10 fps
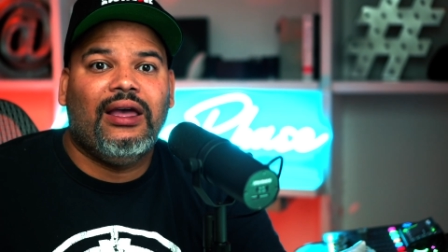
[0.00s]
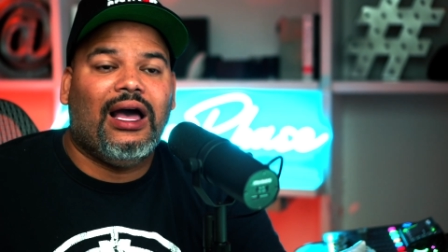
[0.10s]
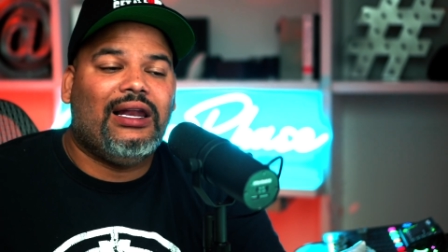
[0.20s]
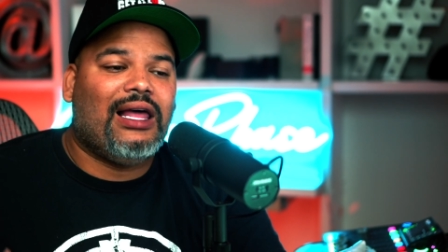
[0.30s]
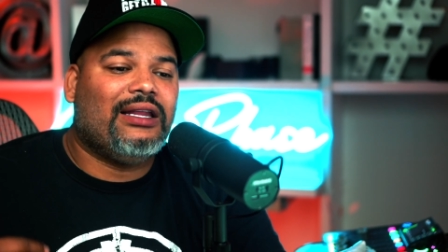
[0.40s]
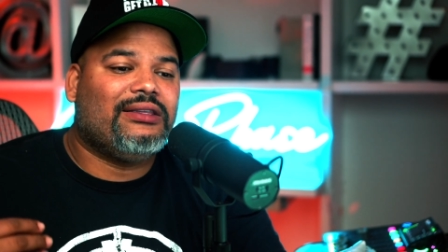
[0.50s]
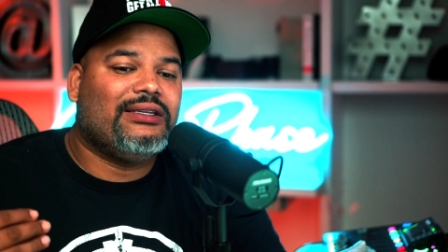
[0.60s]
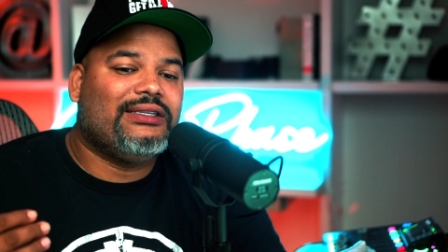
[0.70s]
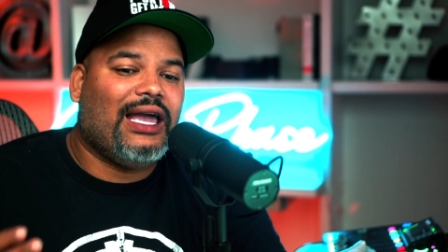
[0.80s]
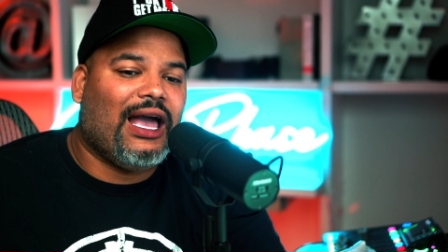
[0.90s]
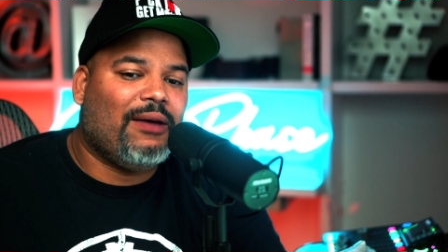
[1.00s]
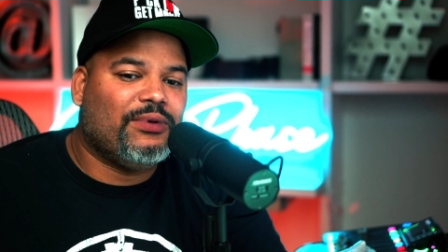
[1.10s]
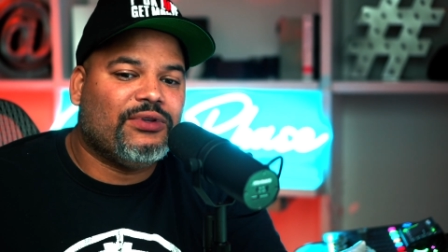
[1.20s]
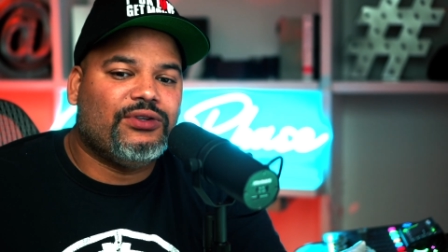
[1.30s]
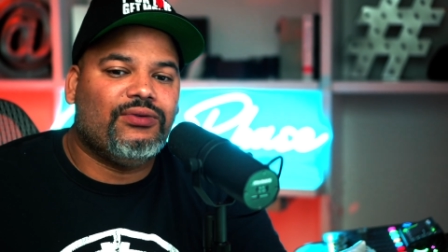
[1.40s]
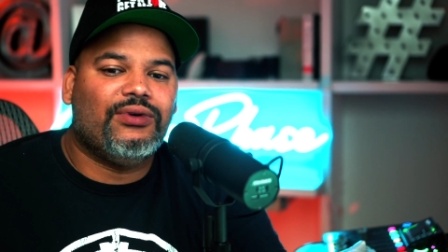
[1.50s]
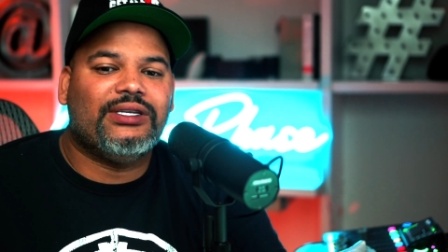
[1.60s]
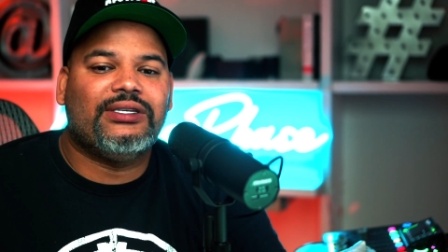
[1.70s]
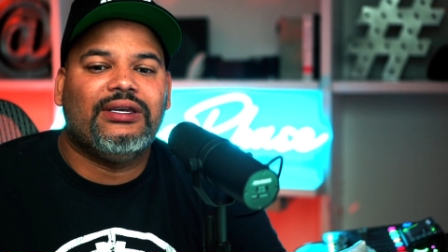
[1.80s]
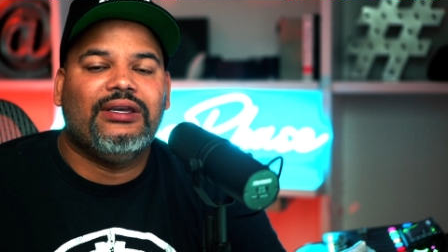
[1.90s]
A lot of things that happen too
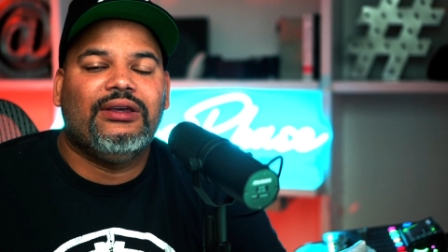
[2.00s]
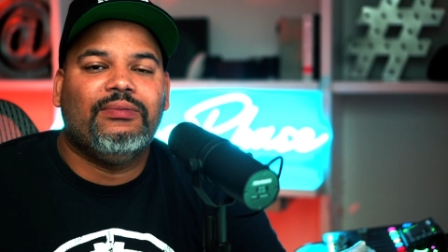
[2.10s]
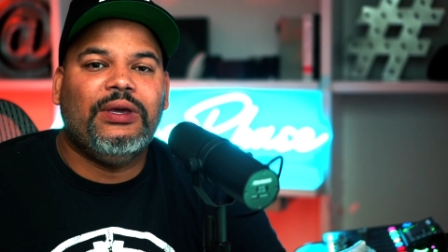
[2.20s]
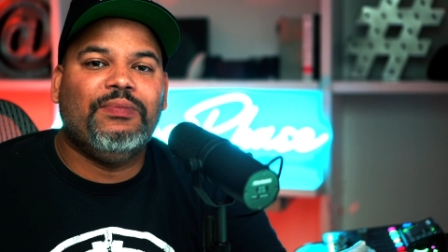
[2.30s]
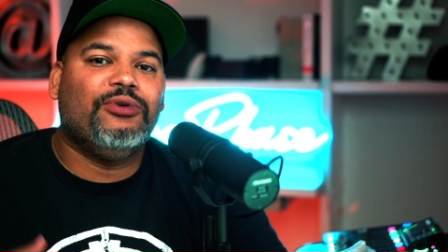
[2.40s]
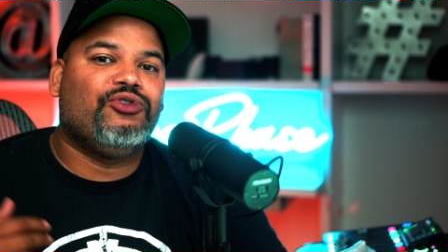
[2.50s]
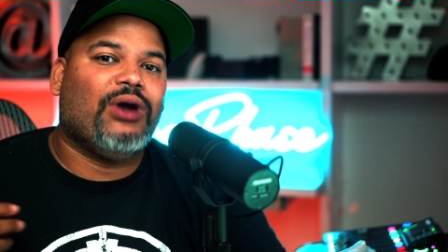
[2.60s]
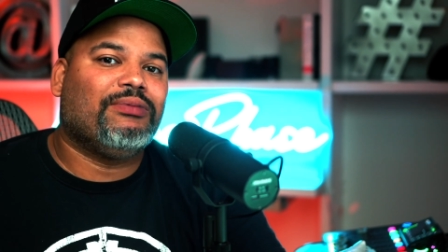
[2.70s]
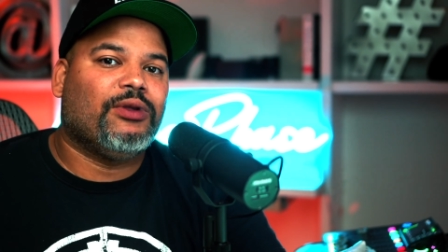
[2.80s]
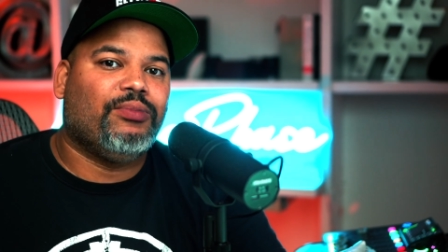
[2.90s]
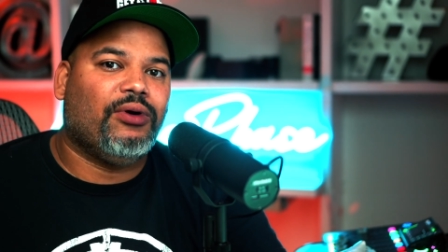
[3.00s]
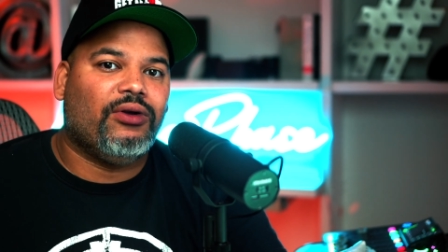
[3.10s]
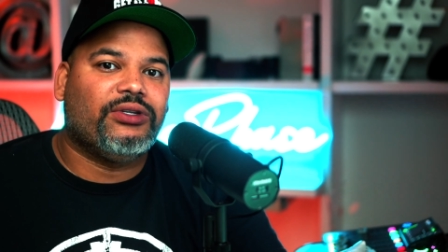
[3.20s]
is people drop the ball.